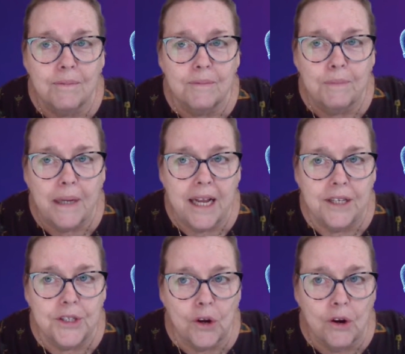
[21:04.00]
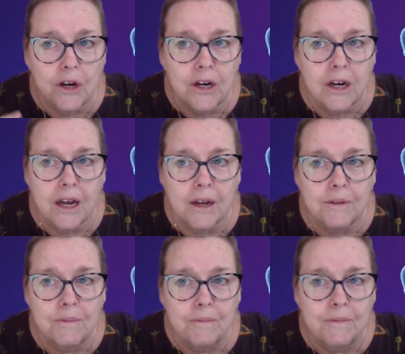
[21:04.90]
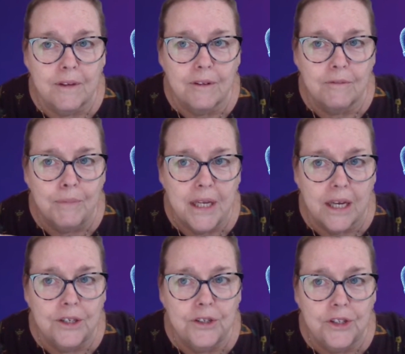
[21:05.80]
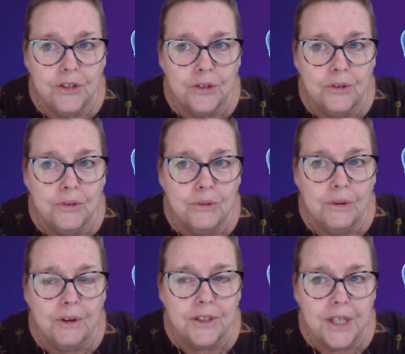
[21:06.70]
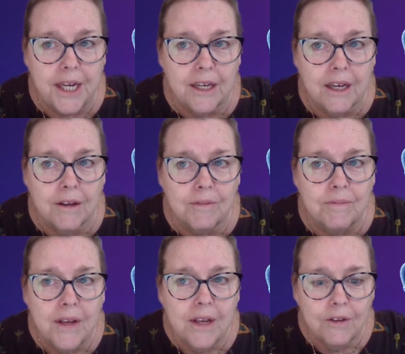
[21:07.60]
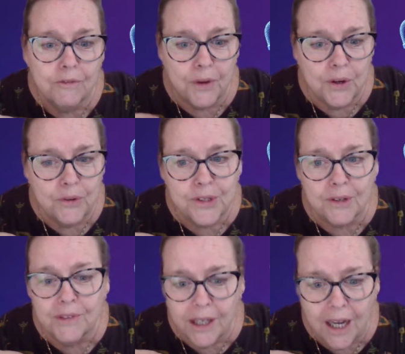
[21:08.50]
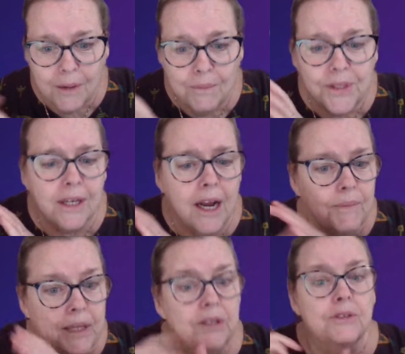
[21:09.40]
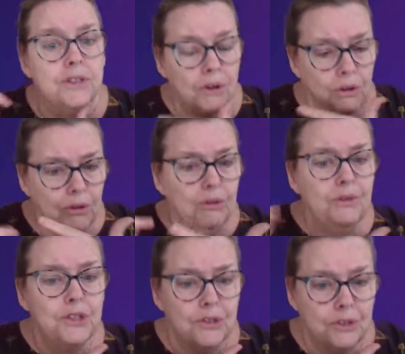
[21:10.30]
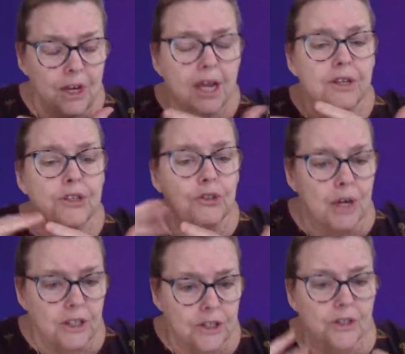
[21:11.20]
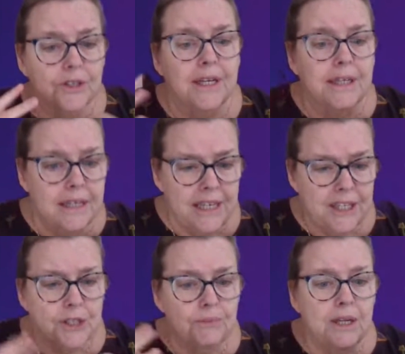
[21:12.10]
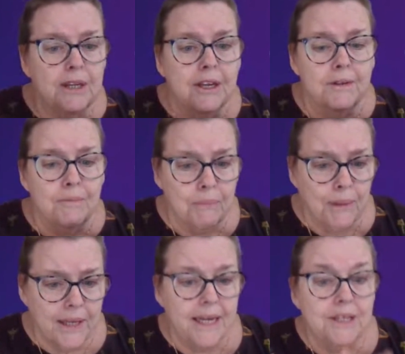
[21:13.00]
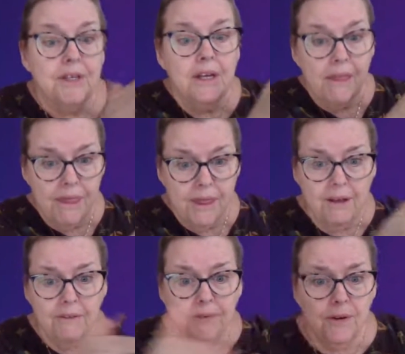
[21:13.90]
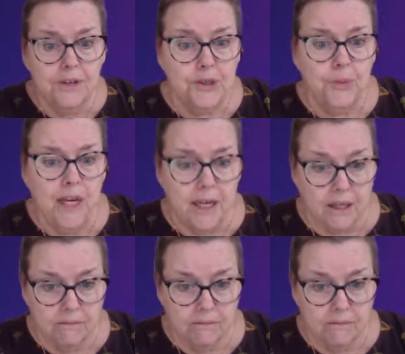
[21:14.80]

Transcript: plans are begun to take photos of clubs. And I mean, there's a whole structure that needs to be in place the first week.